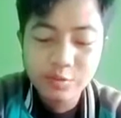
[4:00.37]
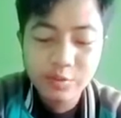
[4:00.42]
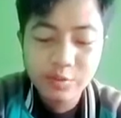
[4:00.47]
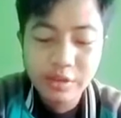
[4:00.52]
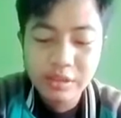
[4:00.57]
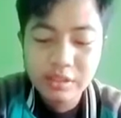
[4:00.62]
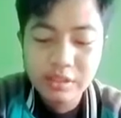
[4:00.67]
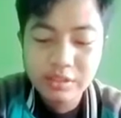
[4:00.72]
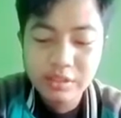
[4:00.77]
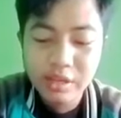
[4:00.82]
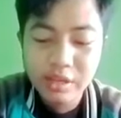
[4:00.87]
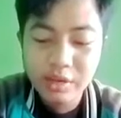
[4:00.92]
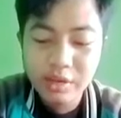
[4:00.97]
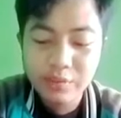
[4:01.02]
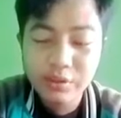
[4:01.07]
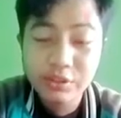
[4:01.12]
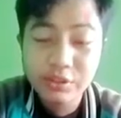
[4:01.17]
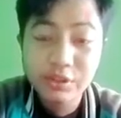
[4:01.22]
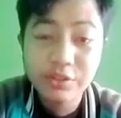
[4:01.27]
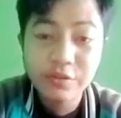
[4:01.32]
English
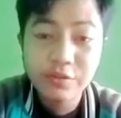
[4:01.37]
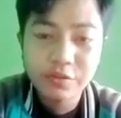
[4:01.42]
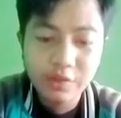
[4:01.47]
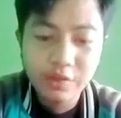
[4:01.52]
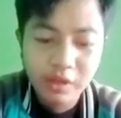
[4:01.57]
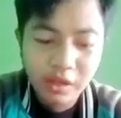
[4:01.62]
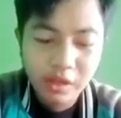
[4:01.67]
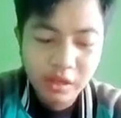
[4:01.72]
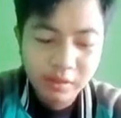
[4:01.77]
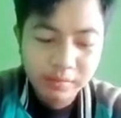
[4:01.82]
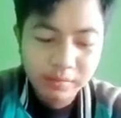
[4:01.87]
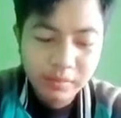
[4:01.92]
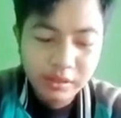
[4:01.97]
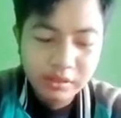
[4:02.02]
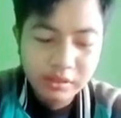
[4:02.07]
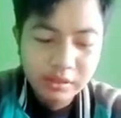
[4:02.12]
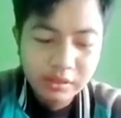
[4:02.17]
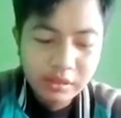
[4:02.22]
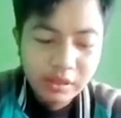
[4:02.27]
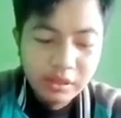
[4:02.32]
language
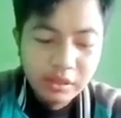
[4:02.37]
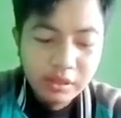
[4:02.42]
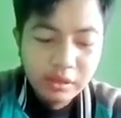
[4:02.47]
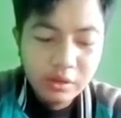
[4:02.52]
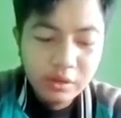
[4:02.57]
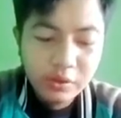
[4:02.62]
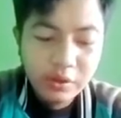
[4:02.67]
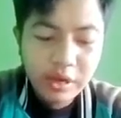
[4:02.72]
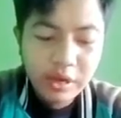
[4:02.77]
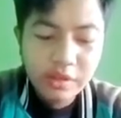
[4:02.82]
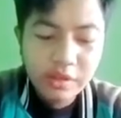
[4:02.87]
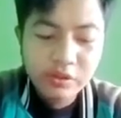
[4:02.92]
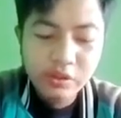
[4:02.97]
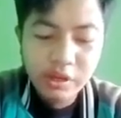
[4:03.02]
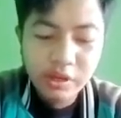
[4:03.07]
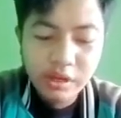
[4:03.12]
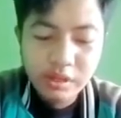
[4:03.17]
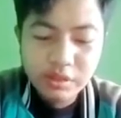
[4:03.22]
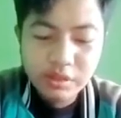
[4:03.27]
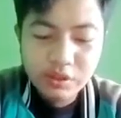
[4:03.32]
development look at
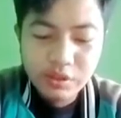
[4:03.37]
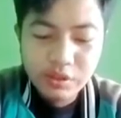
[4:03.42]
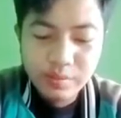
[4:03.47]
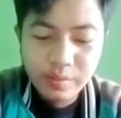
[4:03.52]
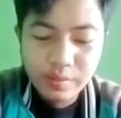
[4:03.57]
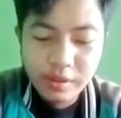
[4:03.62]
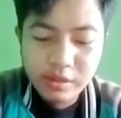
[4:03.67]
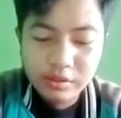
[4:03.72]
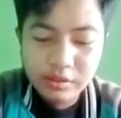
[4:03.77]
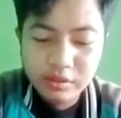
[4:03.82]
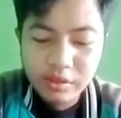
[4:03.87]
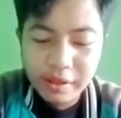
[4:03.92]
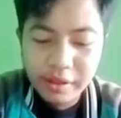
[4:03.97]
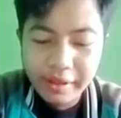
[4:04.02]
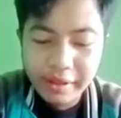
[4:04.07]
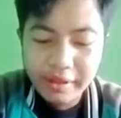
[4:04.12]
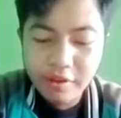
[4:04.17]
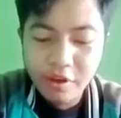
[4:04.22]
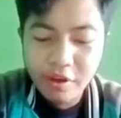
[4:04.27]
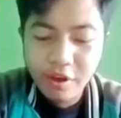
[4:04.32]
child's main
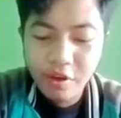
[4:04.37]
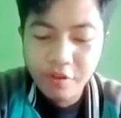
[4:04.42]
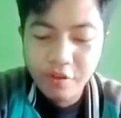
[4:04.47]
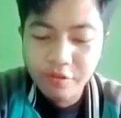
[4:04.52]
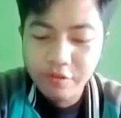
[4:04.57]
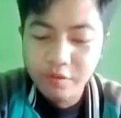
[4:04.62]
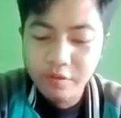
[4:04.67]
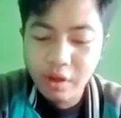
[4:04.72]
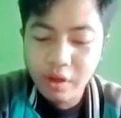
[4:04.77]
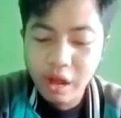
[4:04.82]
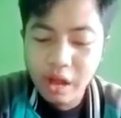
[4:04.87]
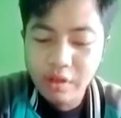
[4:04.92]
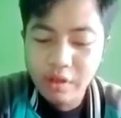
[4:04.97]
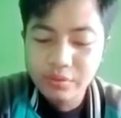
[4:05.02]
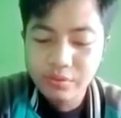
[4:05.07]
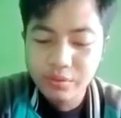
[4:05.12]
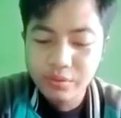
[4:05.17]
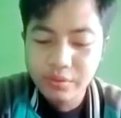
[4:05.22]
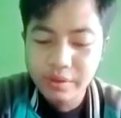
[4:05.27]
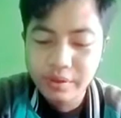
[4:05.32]
length of
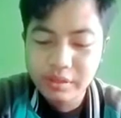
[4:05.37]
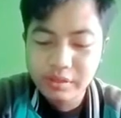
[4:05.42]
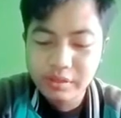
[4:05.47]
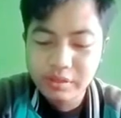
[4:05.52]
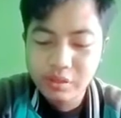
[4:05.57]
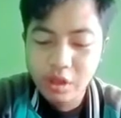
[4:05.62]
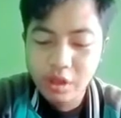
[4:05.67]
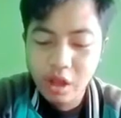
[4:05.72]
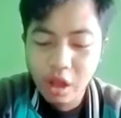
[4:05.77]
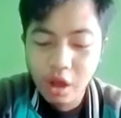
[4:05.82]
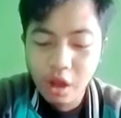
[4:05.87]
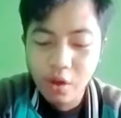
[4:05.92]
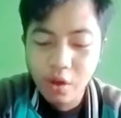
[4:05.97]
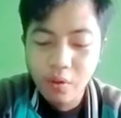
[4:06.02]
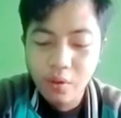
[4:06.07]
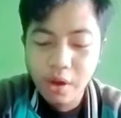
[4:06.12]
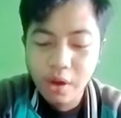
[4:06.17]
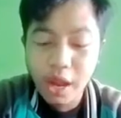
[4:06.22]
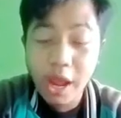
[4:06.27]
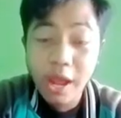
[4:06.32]
utterance,
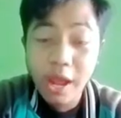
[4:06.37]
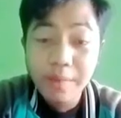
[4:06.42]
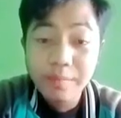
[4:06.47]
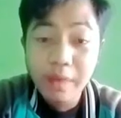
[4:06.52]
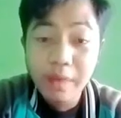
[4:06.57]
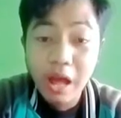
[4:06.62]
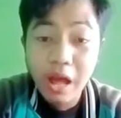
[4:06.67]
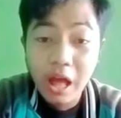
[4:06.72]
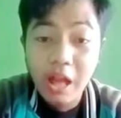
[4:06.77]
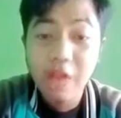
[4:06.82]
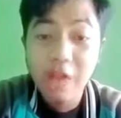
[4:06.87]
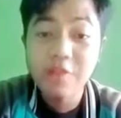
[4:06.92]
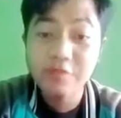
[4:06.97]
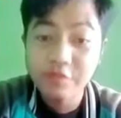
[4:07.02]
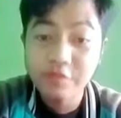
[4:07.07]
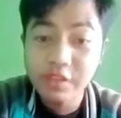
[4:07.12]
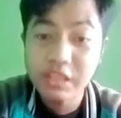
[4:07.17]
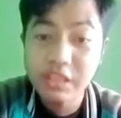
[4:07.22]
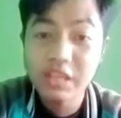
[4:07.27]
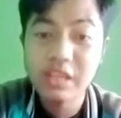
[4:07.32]
or
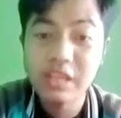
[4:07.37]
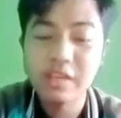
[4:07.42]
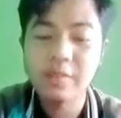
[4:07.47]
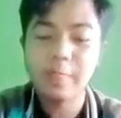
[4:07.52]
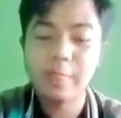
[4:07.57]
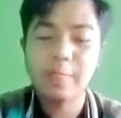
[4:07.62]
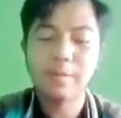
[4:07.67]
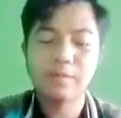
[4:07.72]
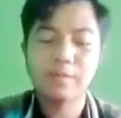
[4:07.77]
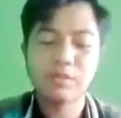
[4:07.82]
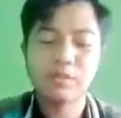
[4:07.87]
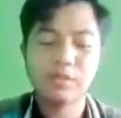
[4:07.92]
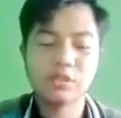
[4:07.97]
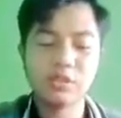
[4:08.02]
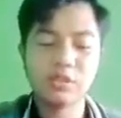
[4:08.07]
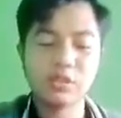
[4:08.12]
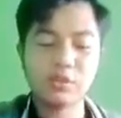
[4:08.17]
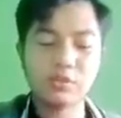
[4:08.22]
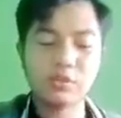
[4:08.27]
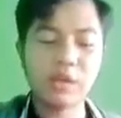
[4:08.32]
MLV,
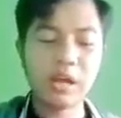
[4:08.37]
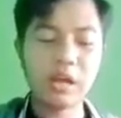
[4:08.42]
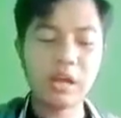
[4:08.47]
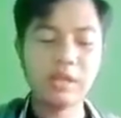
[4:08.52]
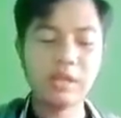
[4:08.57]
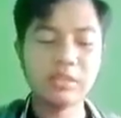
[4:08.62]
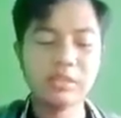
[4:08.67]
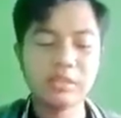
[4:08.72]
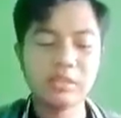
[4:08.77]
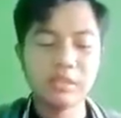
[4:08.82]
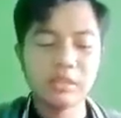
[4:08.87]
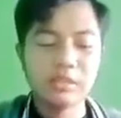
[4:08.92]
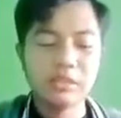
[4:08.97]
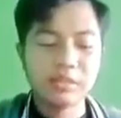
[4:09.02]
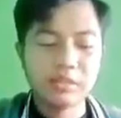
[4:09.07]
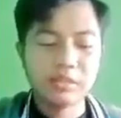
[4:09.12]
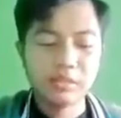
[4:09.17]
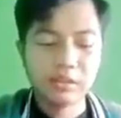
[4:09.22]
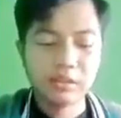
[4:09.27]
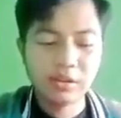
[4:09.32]
so that
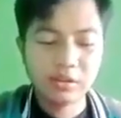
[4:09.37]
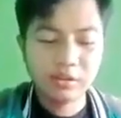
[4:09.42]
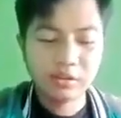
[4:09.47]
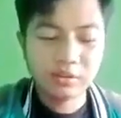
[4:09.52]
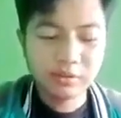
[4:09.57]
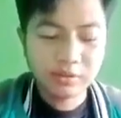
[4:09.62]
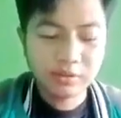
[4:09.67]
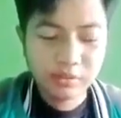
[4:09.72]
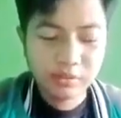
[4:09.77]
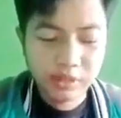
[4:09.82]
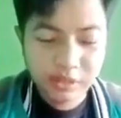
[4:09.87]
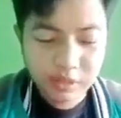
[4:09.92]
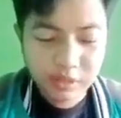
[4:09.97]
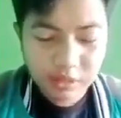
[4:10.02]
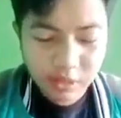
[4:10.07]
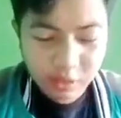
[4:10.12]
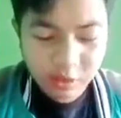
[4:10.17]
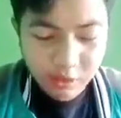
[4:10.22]
this